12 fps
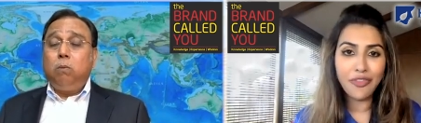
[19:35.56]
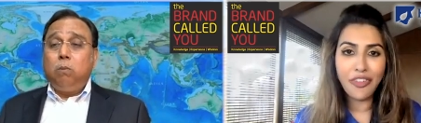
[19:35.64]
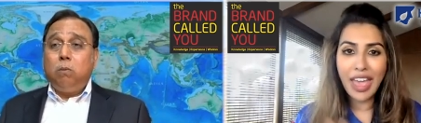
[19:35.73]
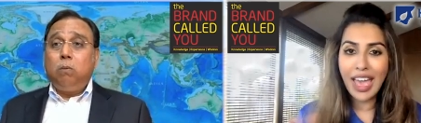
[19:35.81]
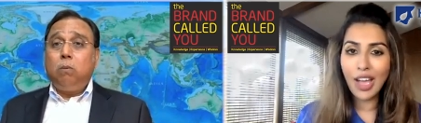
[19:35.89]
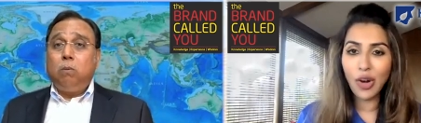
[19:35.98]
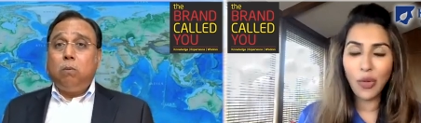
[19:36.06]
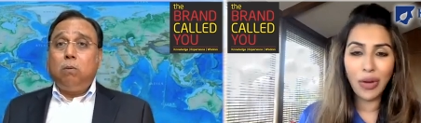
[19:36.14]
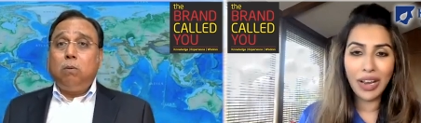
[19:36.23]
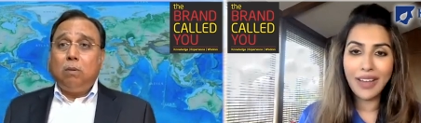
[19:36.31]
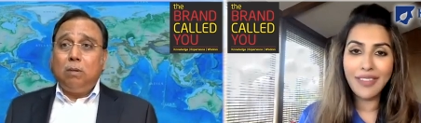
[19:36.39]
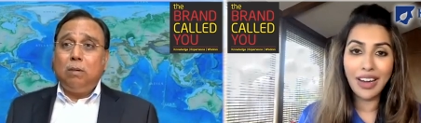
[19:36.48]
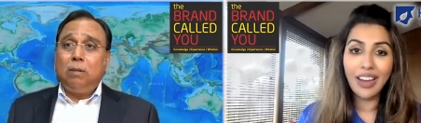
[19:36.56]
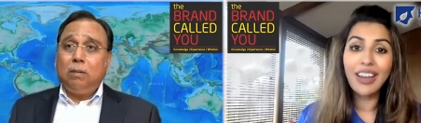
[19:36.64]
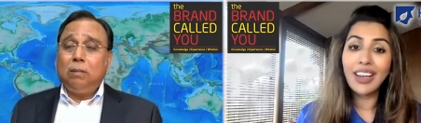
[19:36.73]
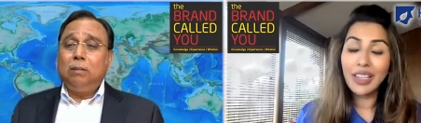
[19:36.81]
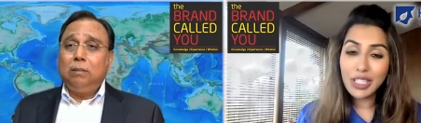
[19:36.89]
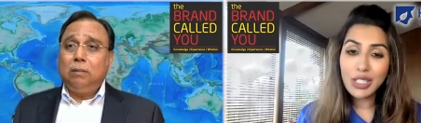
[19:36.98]
Speaker 1: fair or whatever.
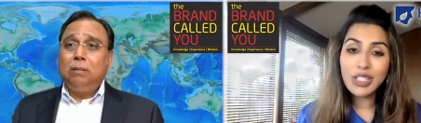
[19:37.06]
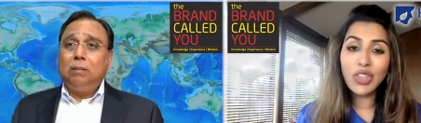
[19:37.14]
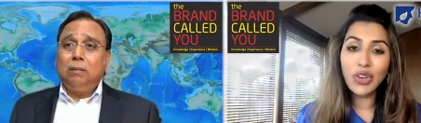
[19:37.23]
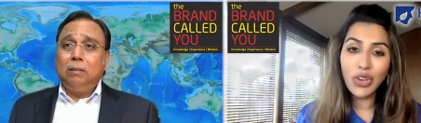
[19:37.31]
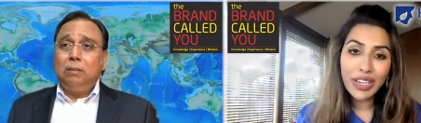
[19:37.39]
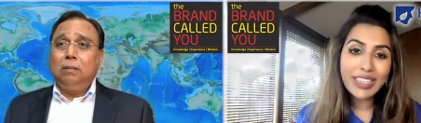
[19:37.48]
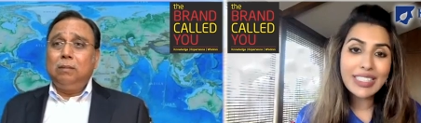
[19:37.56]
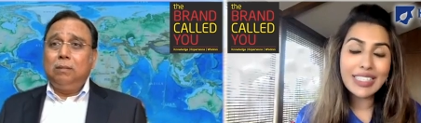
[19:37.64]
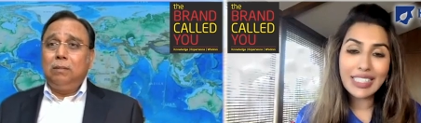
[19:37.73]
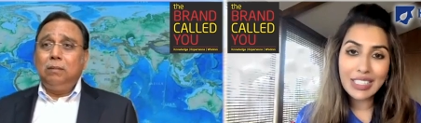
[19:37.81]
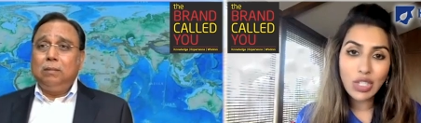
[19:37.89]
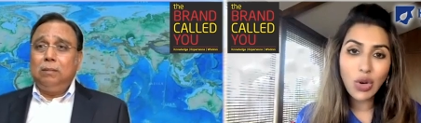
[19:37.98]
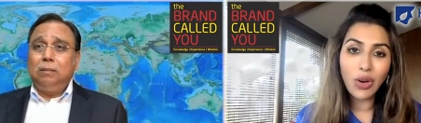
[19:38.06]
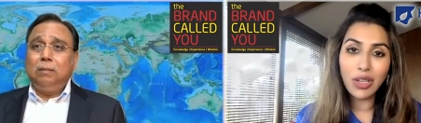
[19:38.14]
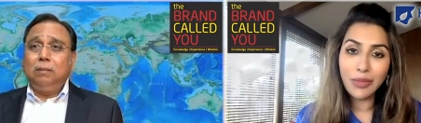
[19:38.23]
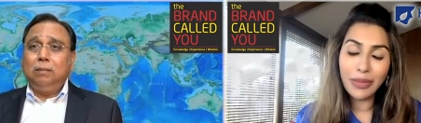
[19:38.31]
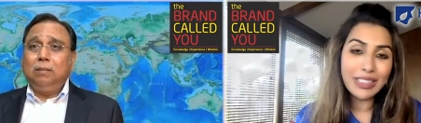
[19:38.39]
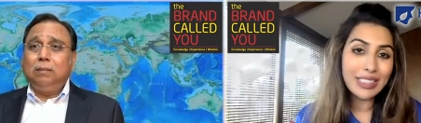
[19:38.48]
There's 36
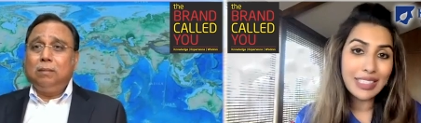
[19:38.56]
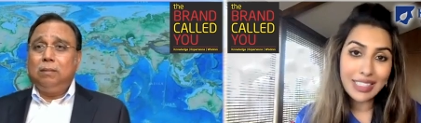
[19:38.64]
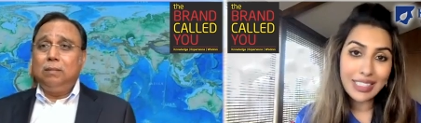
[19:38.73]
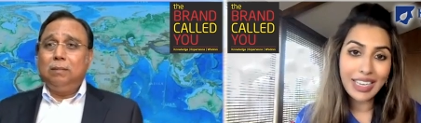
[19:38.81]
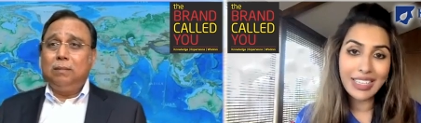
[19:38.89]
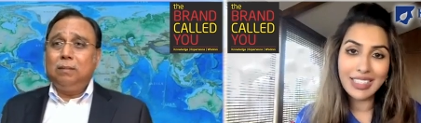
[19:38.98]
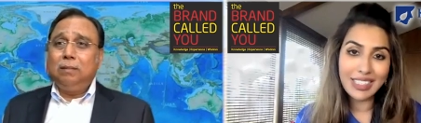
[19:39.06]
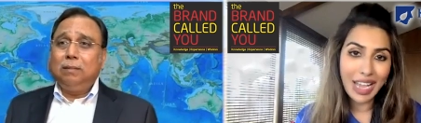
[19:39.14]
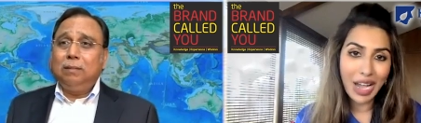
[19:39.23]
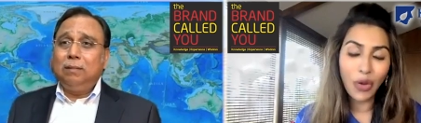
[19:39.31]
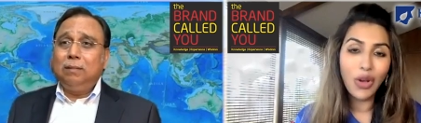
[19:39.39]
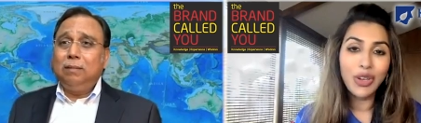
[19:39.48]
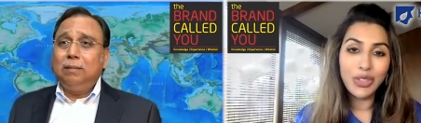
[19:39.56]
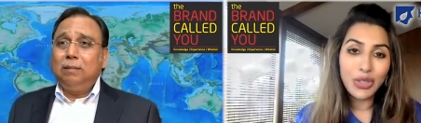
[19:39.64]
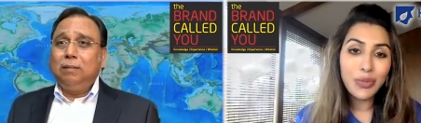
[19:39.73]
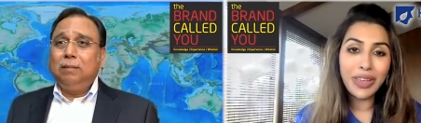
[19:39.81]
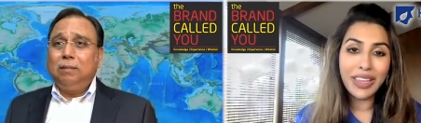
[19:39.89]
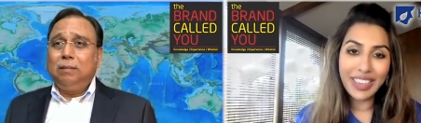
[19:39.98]
documented shades now
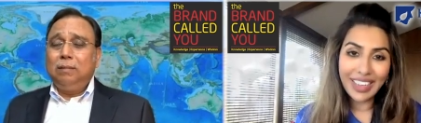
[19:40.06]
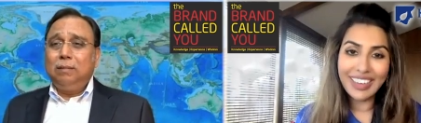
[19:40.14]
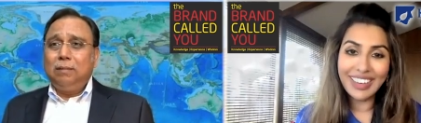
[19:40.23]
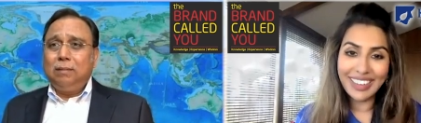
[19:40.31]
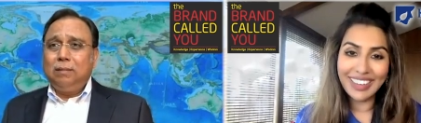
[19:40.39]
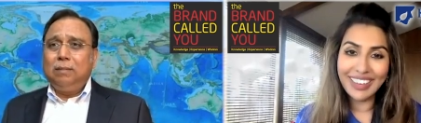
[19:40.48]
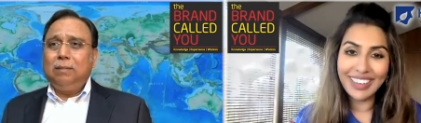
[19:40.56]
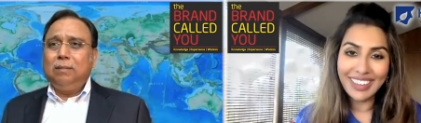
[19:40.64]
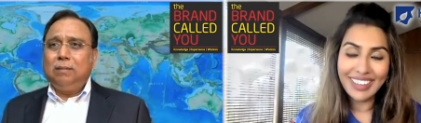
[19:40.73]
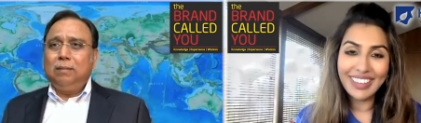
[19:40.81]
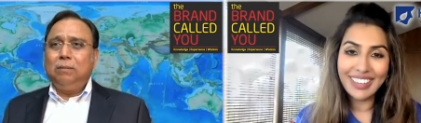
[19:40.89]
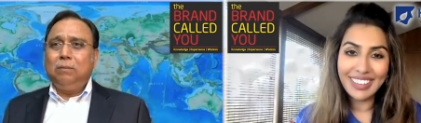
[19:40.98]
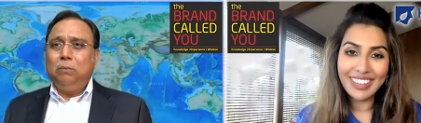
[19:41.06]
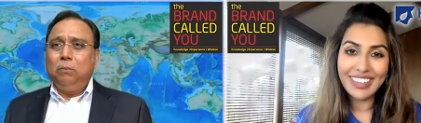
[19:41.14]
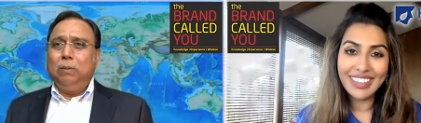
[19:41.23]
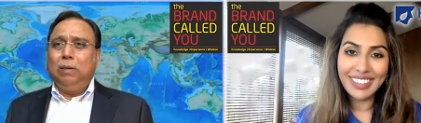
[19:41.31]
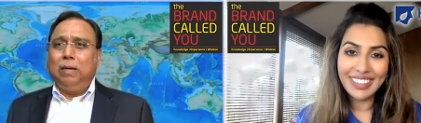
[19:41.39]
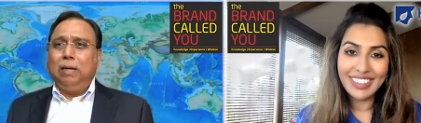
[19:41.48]
to being Indian.
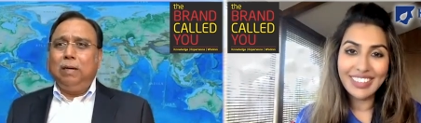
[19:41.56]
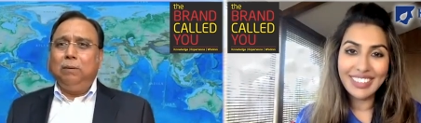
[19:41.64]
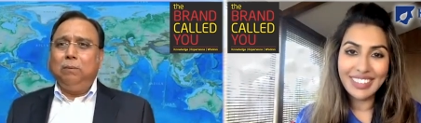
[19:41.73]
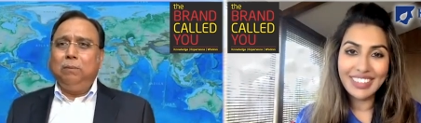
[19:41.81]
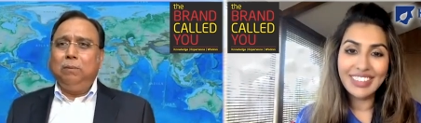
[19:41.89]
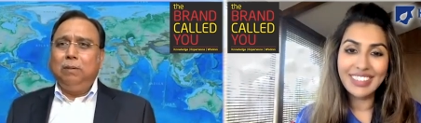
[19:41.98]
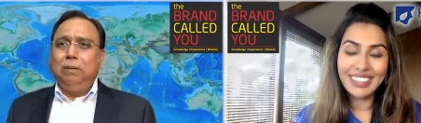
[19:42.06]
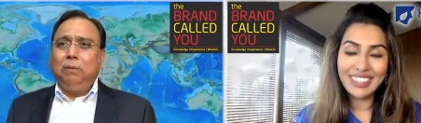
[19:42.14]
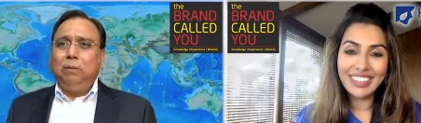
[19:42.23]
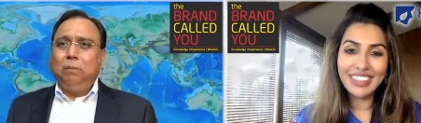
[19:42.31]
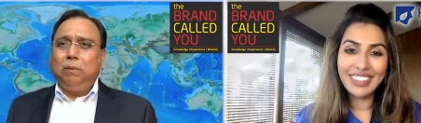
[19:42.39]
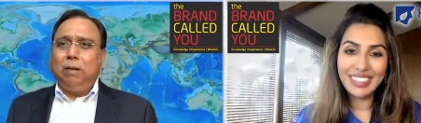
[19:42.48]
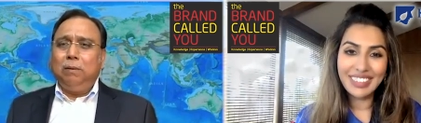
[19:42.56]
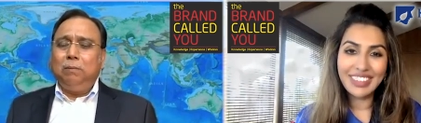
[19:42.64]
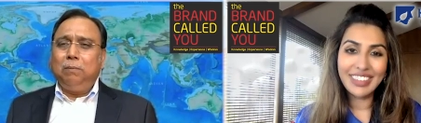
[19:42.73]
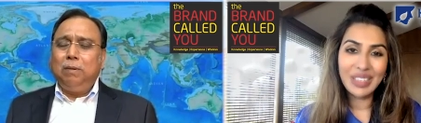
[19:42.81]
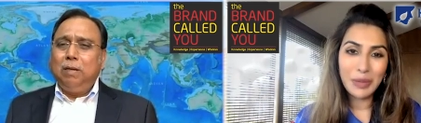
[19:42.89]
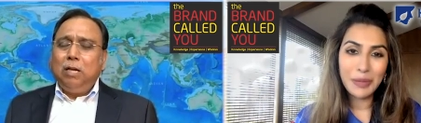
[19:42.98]
Speaker 2: Wow. Wow.
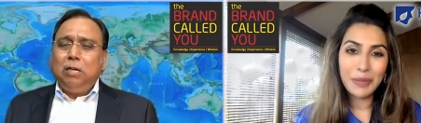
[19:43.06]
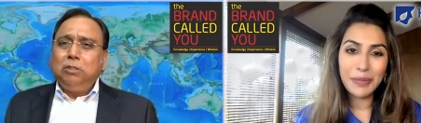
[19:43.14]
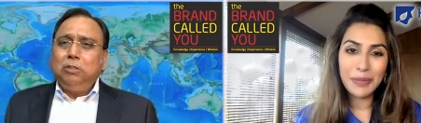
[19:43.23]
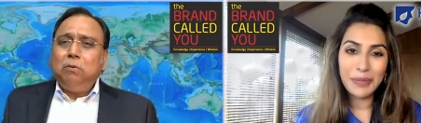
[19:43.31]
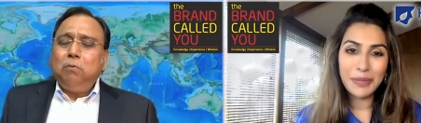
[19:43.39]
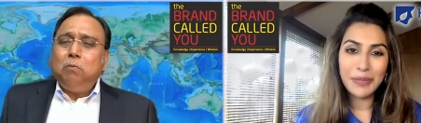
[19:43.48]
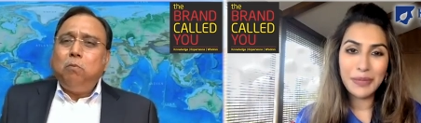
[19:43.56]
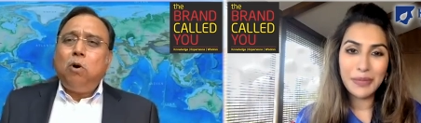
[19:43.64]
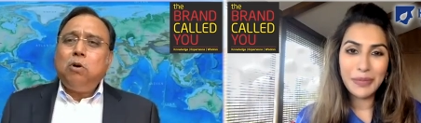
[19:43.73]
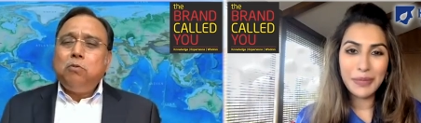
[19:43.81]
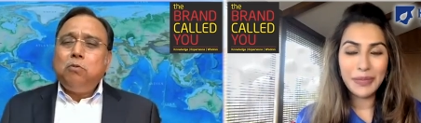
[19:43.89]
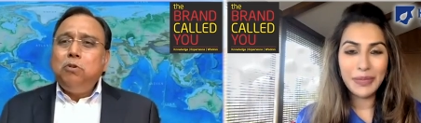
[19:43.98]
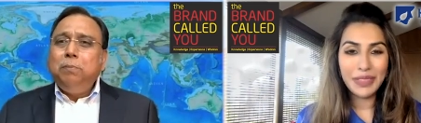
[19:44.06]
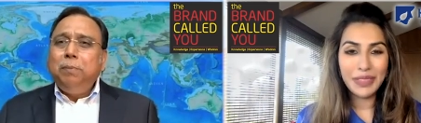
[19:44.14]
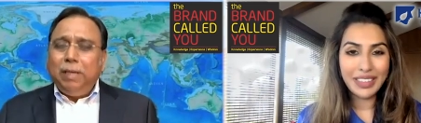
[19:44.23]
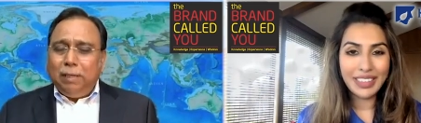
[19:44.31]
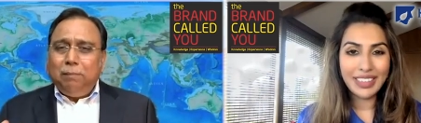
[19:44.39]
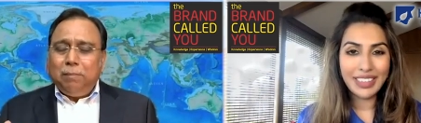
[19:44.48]
So what would
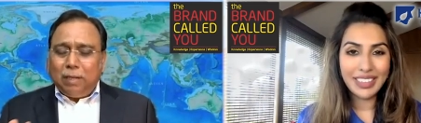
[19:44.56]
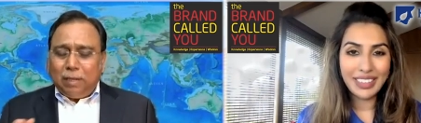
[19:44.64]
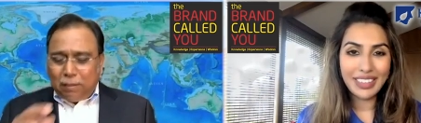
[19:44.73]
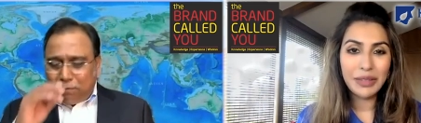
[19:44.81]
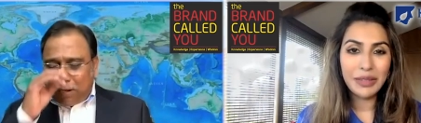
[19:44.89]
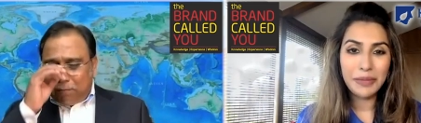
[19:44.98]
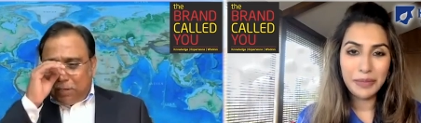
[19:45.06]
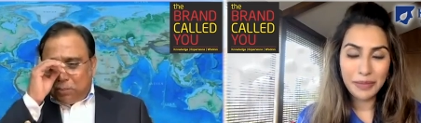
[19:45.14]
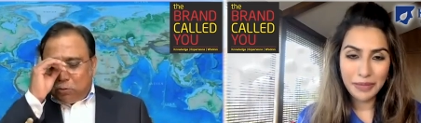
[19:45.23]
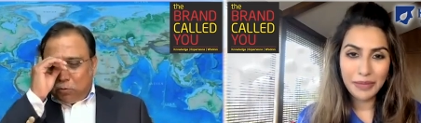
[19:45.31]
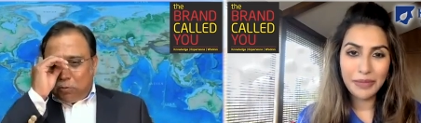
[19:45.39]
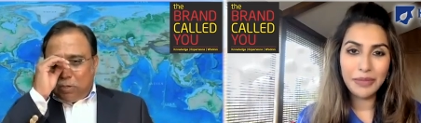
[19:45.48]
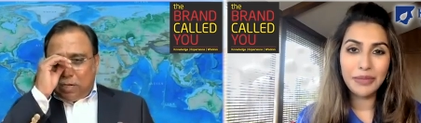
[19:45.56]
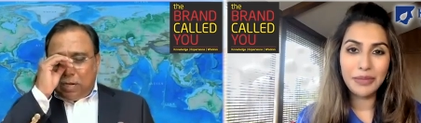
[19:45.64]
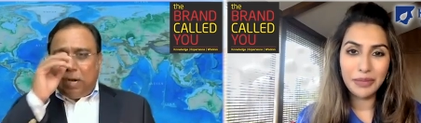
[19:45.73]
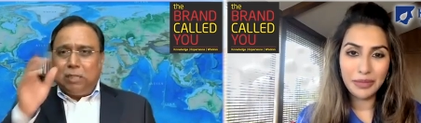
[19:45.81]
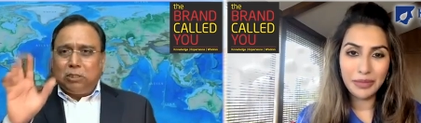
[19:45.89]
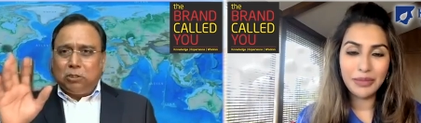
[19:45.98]
be, if I were to
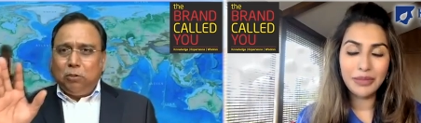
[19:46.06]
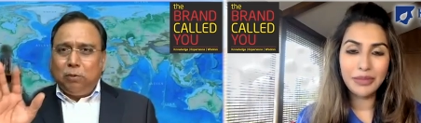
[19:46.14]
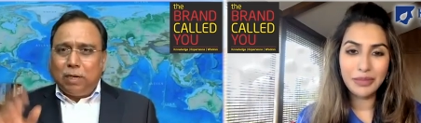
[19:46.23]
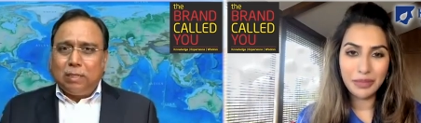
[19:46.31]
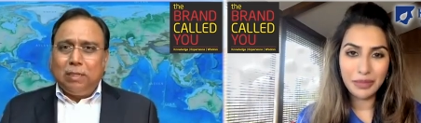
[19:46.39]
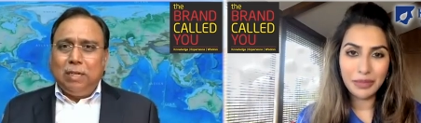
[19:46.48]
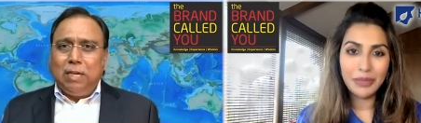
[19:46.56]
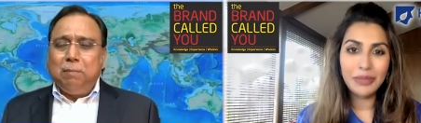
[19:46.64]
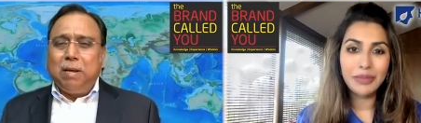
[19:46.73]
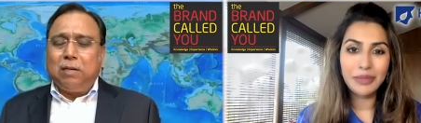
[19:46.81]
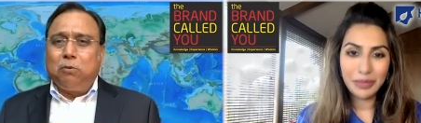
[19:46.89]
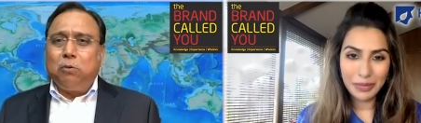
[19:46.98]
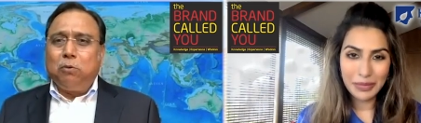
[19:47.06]
ask you another layman